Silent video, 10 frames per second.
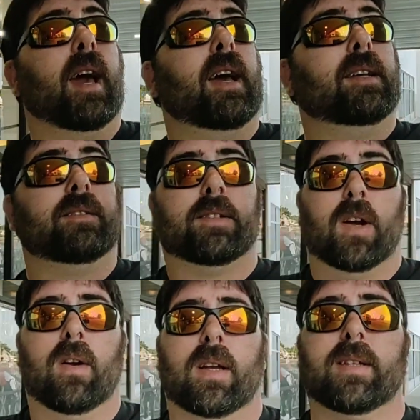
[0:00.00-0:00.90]
And the
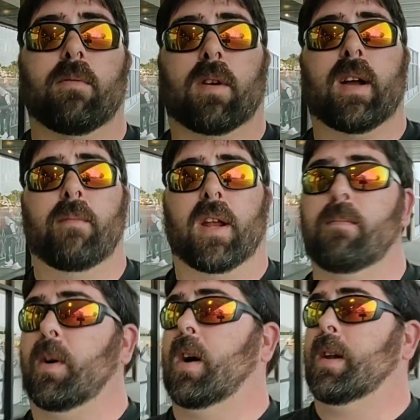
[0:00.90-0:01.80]
Target that we're coming
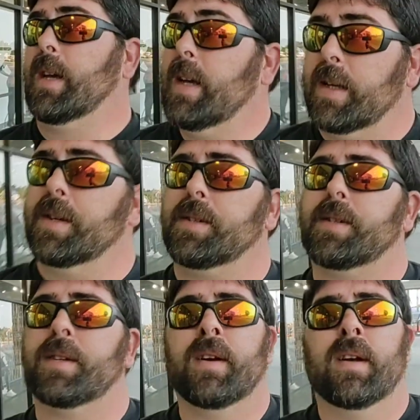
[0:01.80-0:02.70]
up on
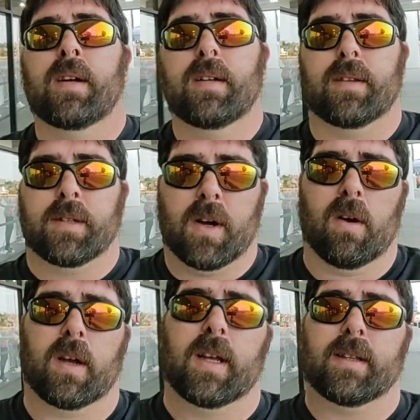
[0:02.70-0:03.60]
is the
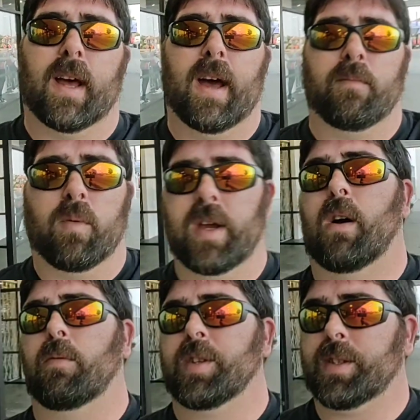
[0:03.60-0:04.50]
Target that we
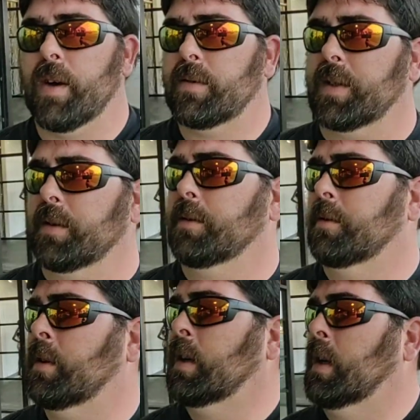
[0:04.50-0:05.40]
always go
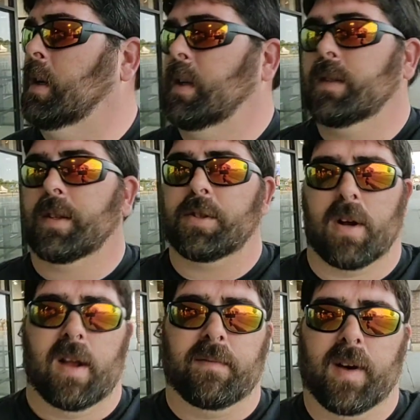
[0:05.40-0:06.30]
to to
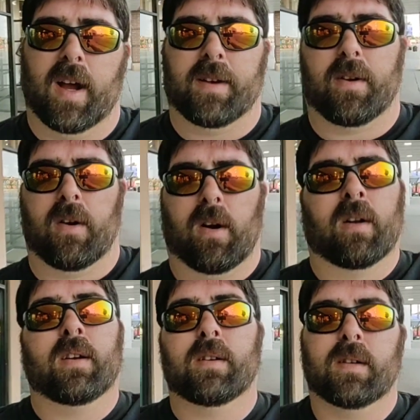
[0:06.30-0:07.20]
try and find
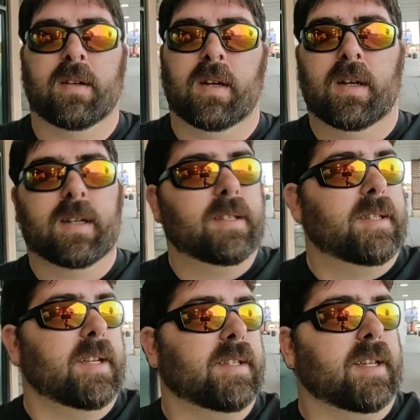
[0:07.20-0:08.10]
our
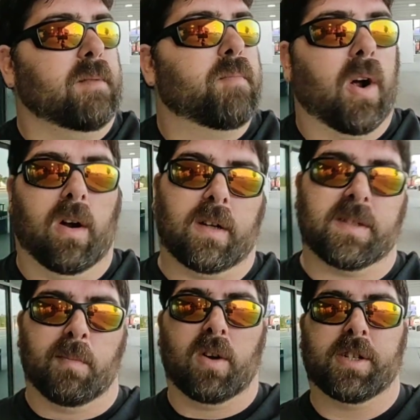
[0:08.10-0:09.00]
Disney
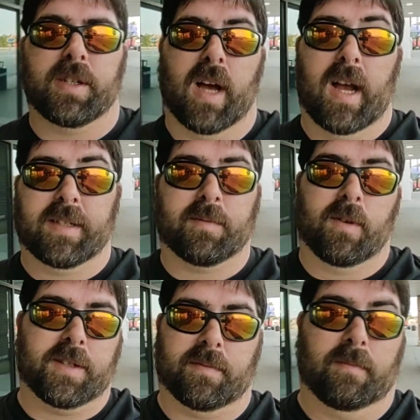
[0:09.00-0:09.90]
Parks merchandise,
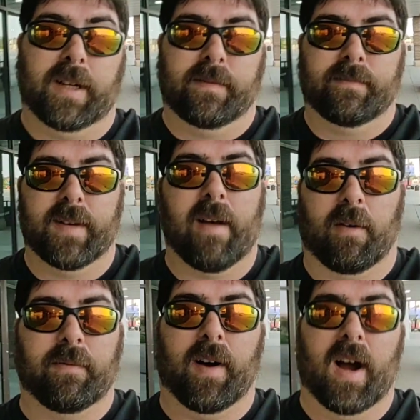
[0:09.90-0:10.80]
which we
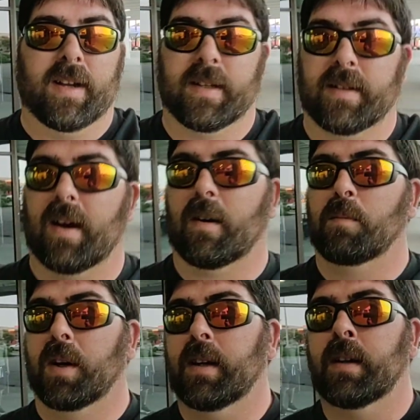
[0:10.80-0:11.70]
never find in there,
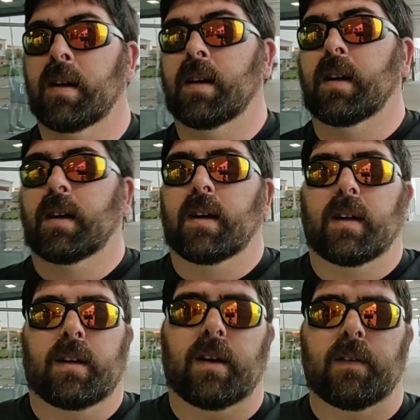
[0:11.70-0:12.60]
but
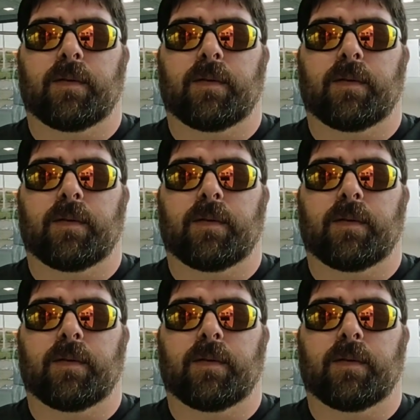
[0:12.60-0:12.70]
you